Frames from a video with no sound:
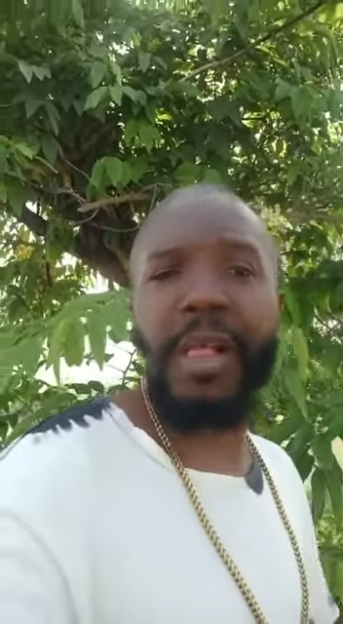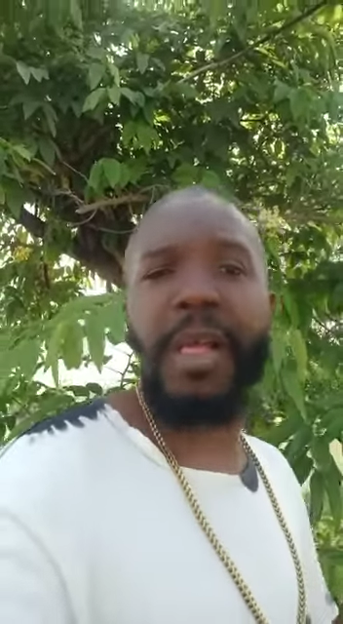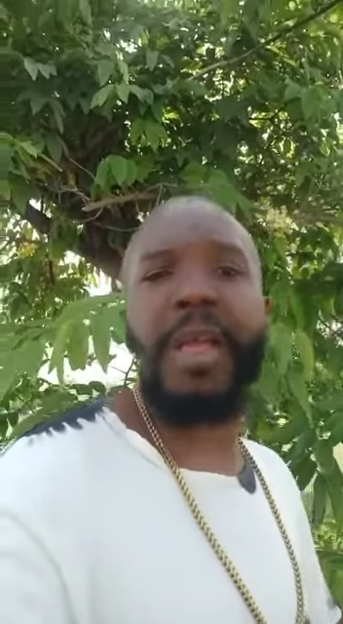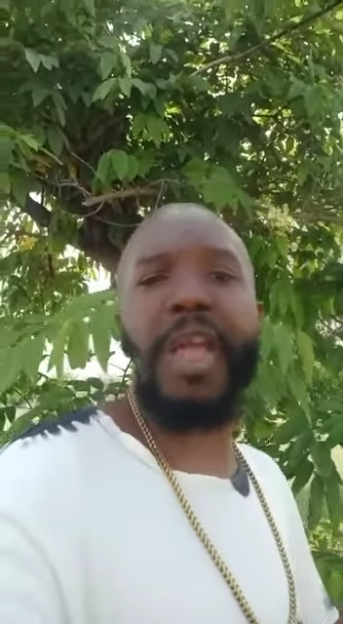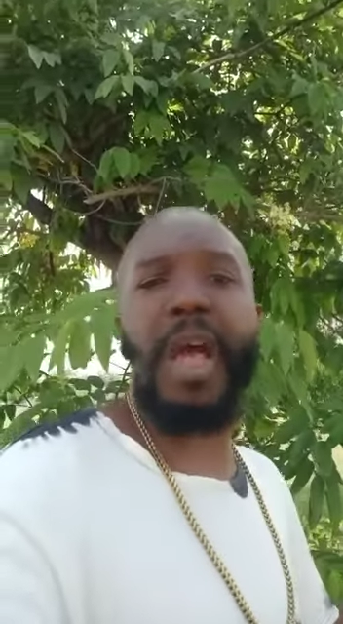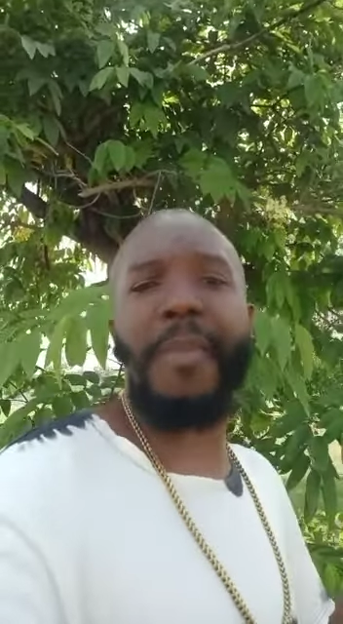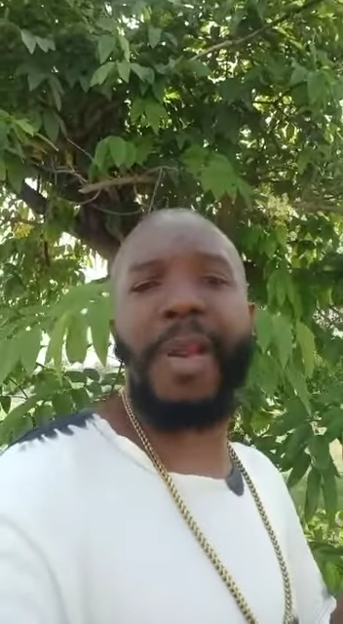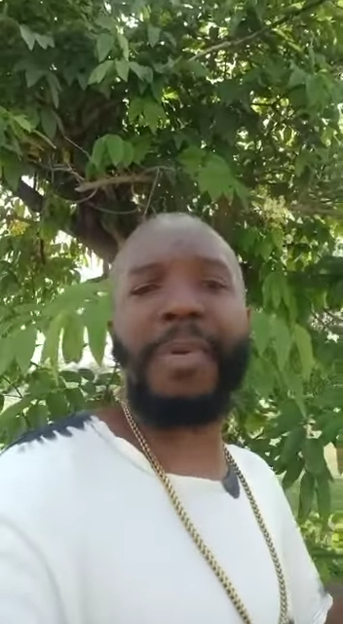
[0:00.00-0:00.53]

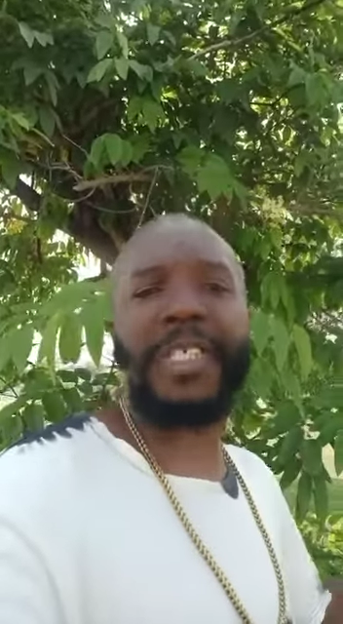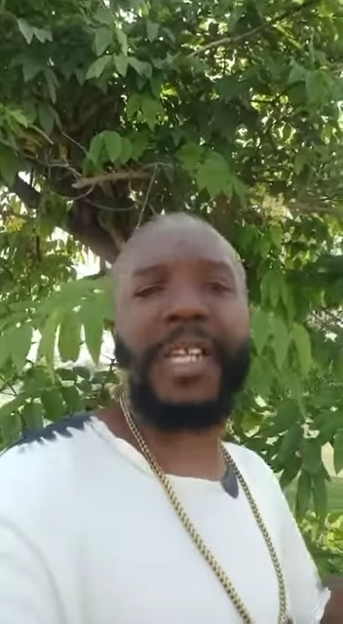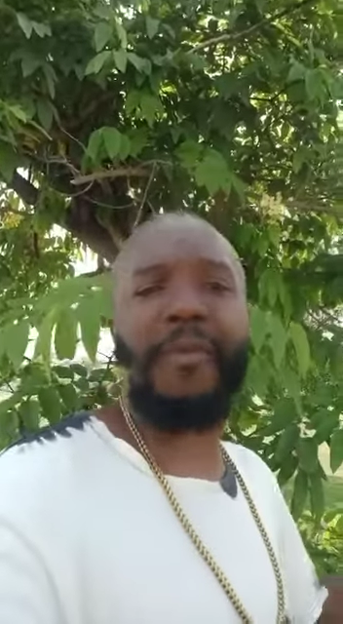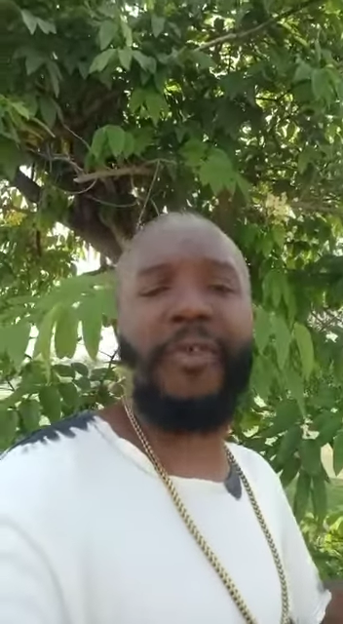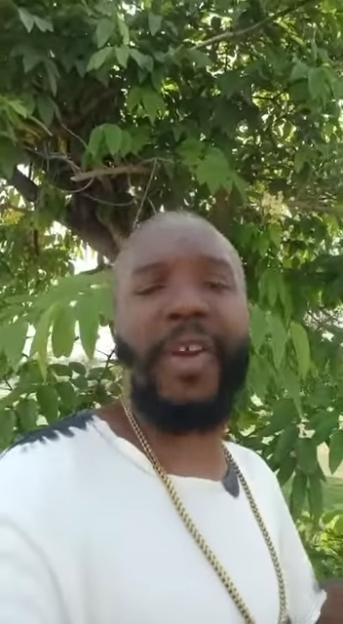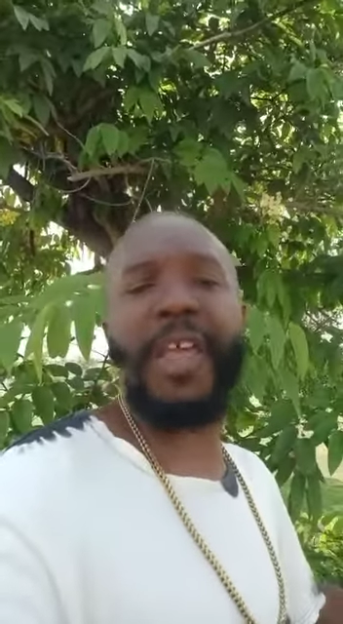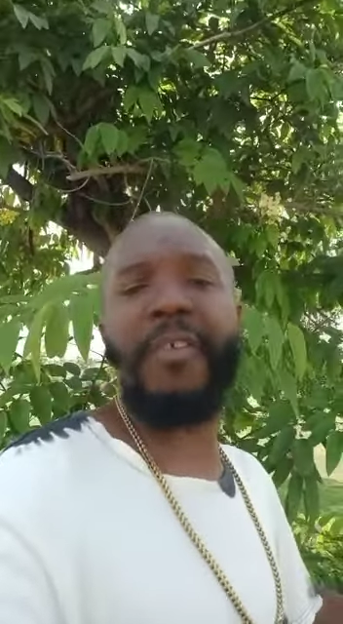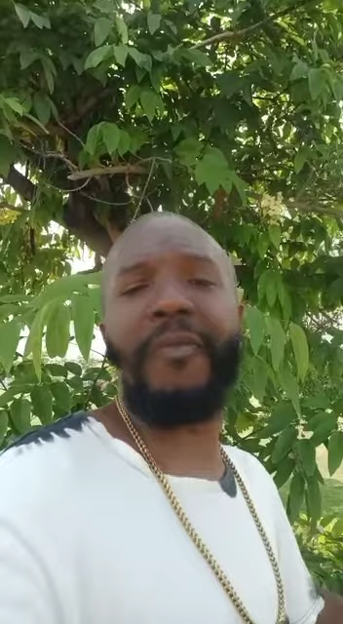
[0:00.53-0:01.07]
Yeah, man, Mr.
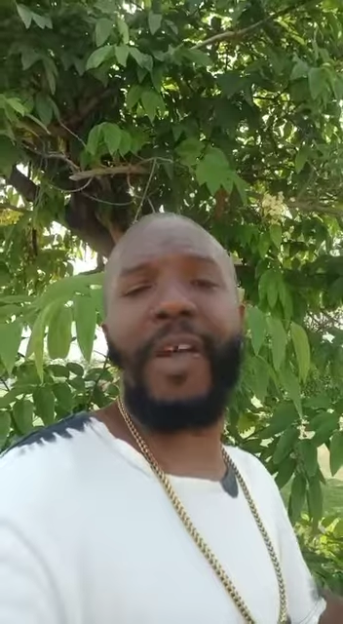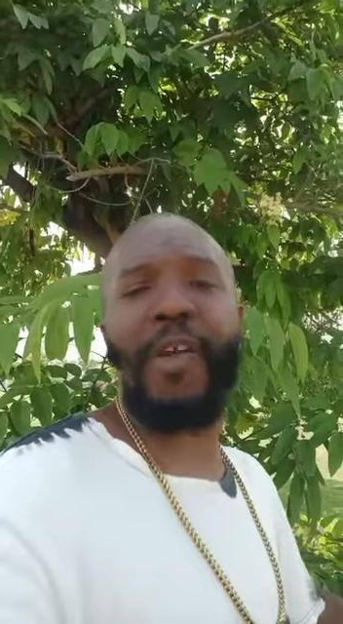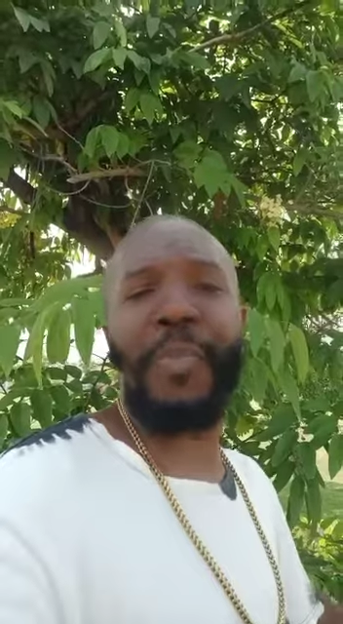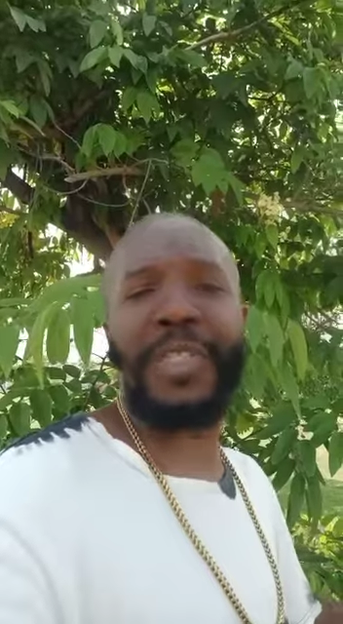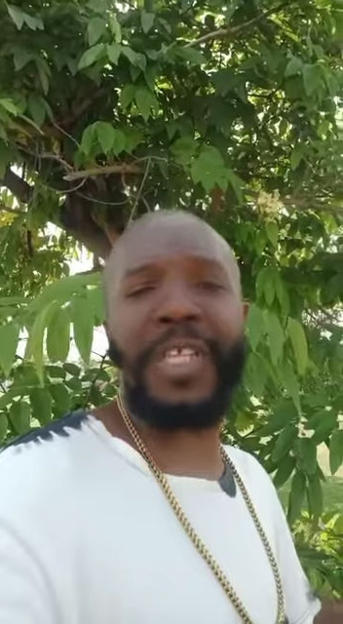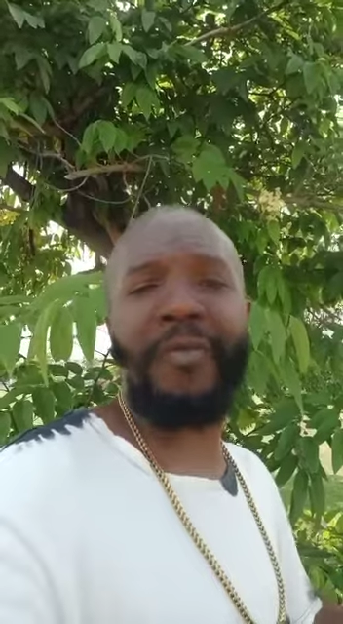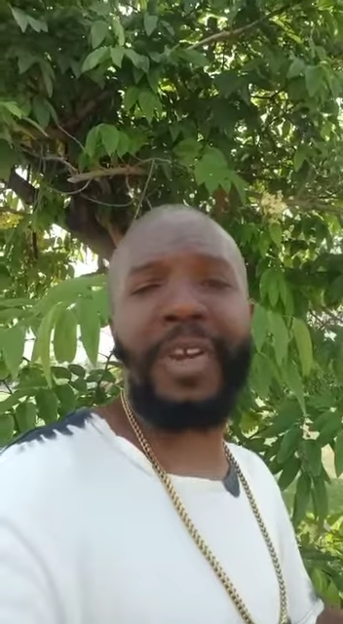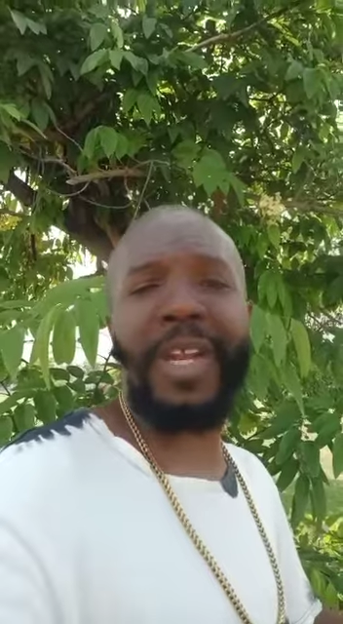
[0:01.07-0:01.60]
Flava,
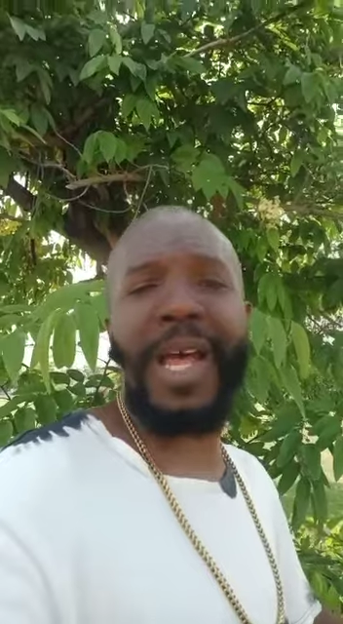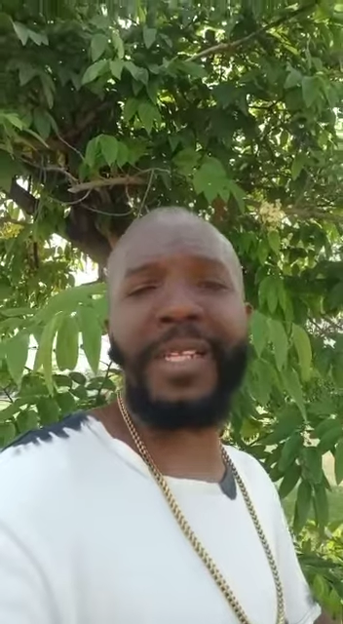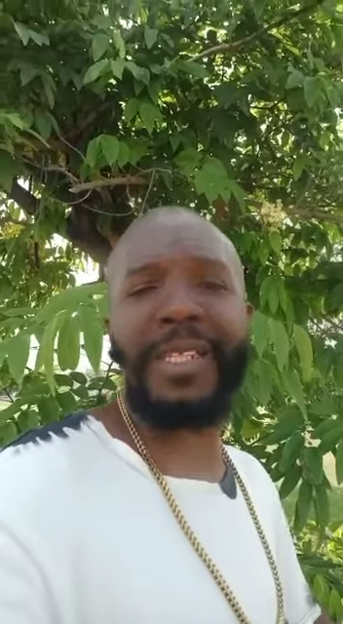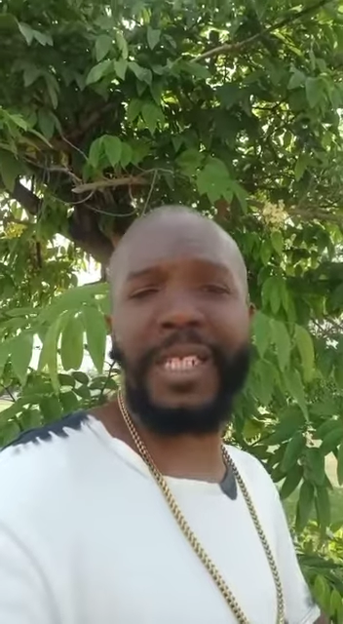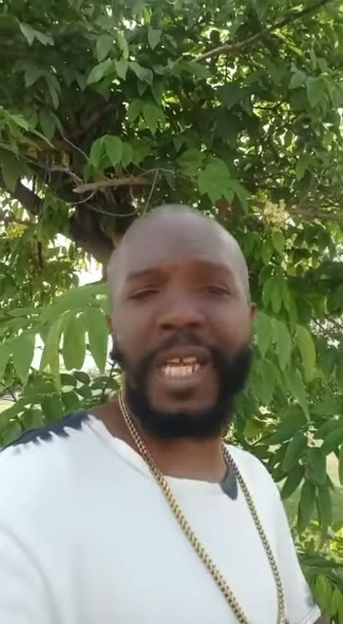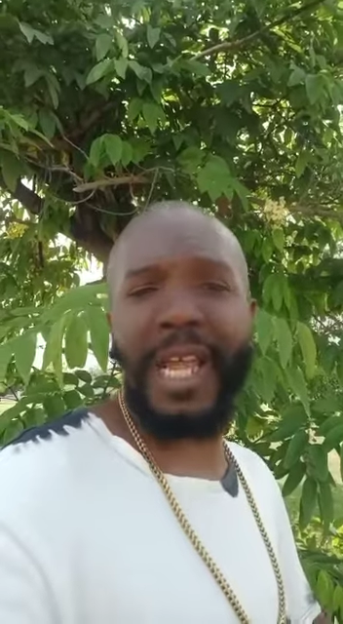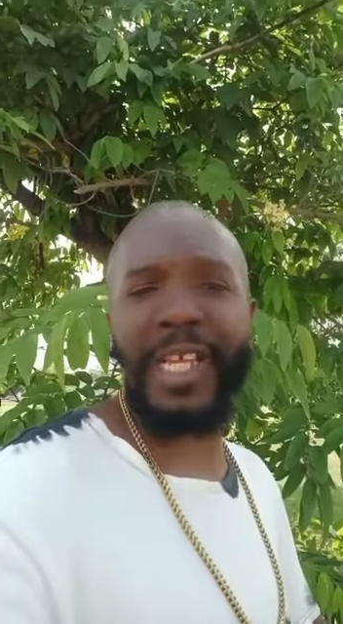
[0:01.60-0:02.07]
represent for Dont'e.